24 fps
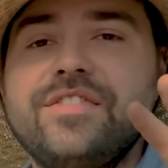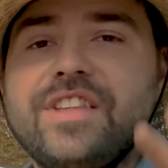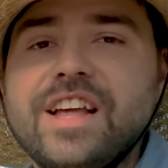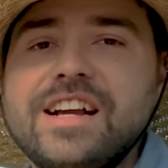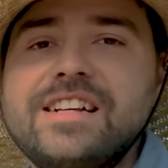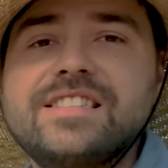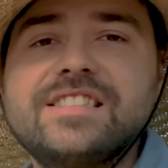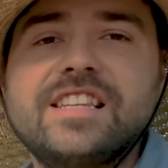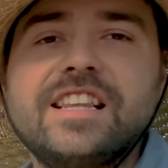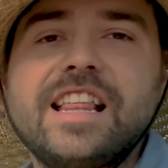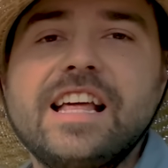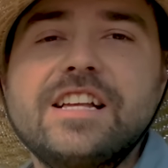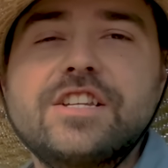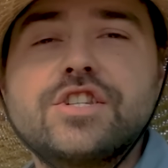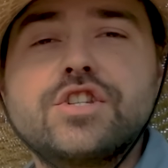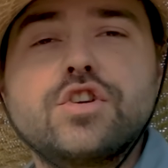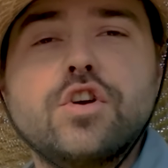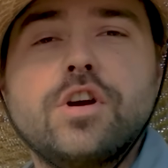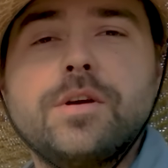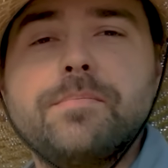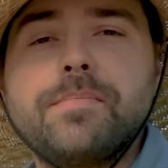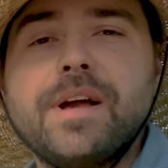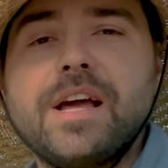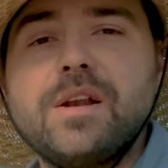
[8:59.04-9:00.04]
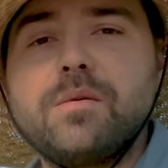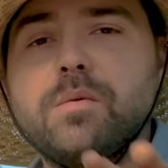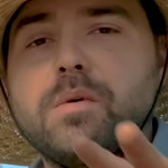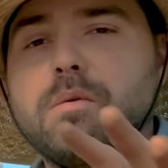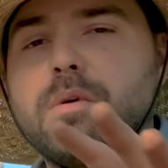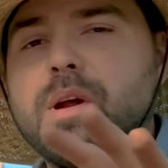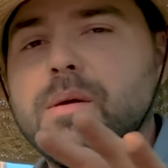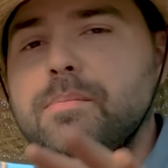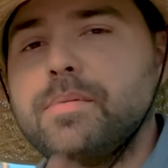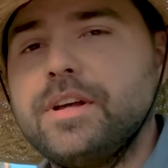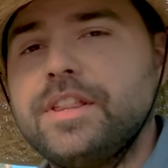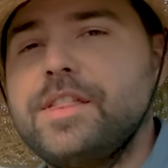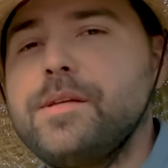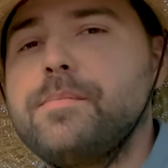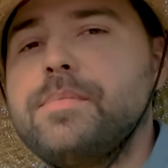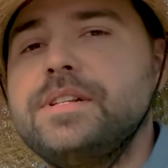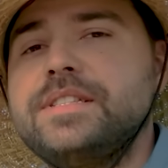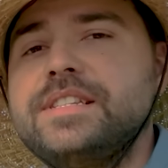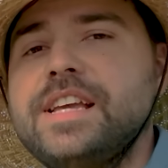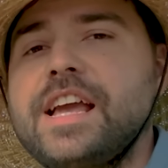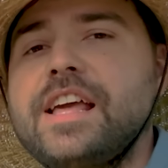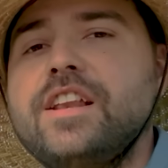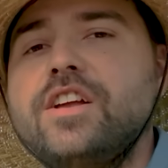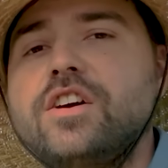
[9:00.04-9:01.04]
Next to that short bed where we put the
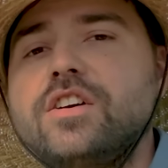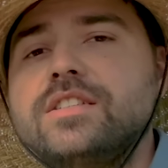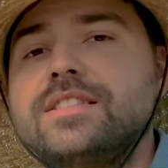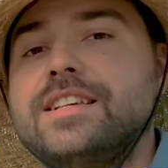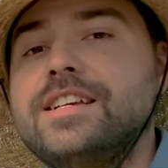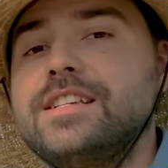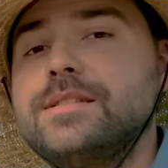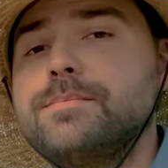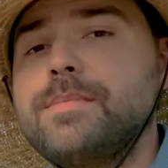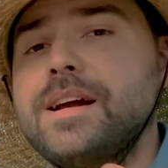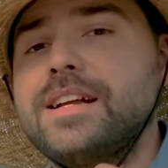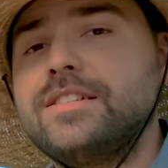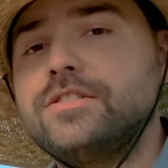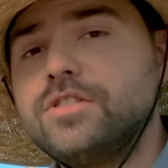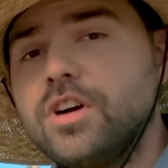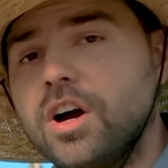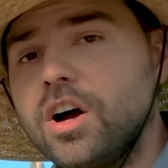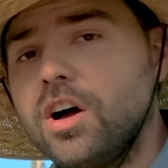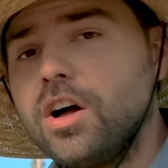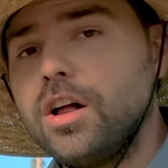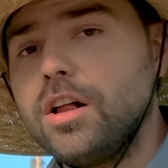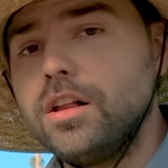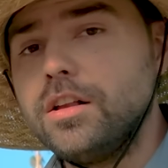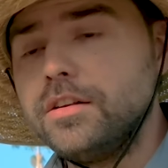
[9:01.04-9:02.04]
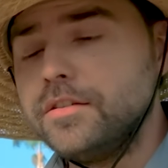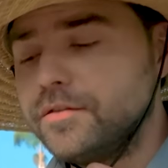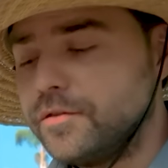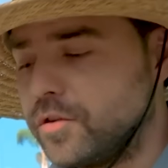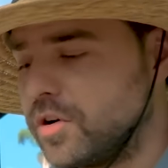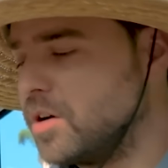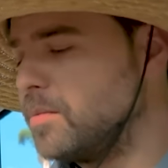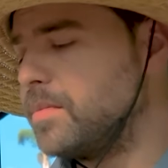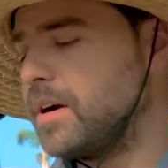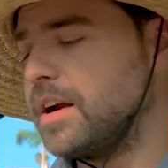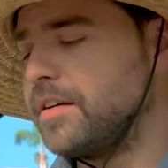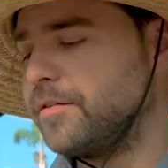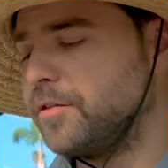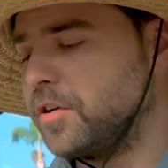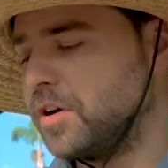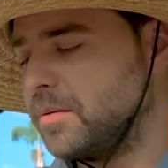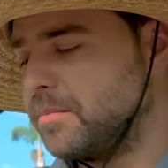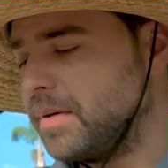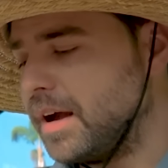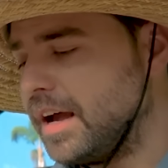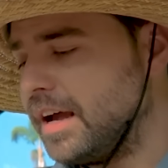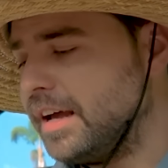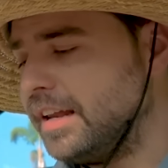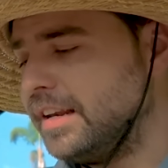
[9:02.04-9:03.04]
potatoes is my tall
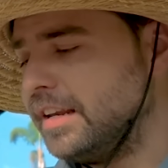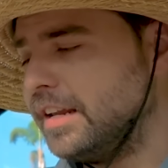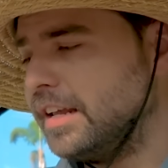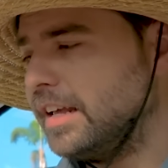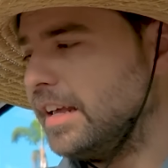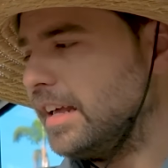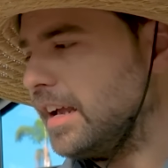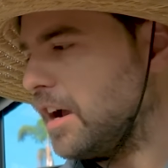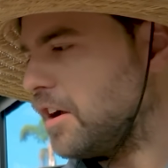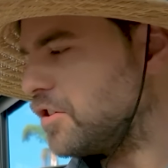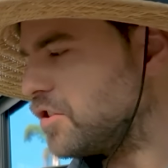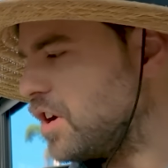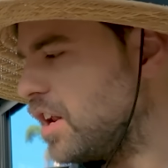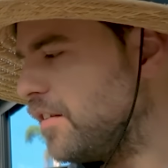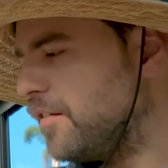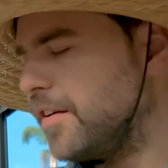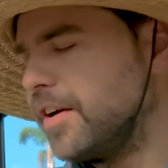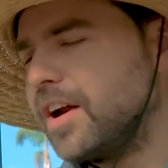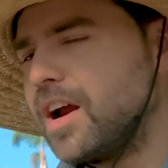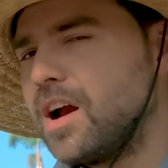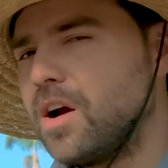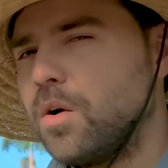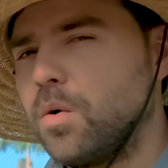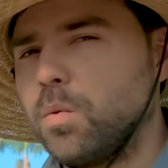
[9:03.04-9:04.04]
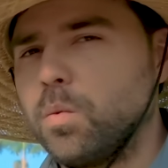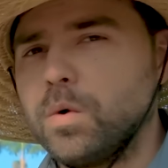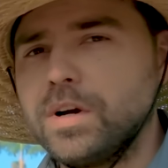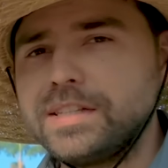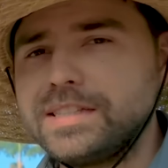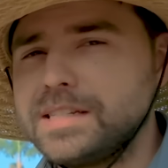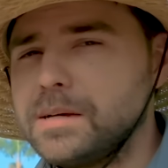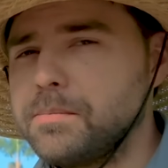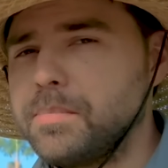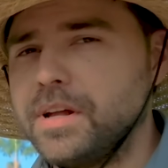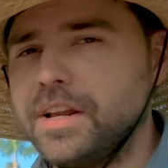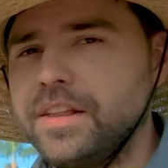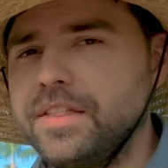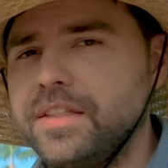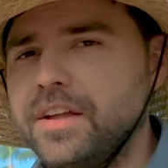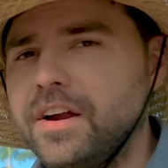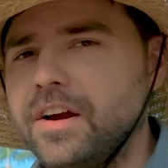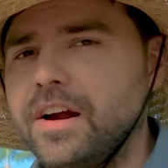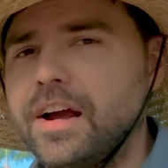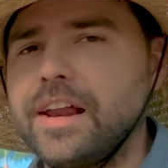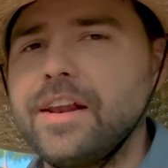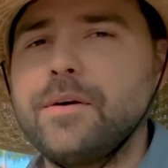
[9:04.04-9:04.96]
4x4 bed. I'm trying to figure out what to put in there.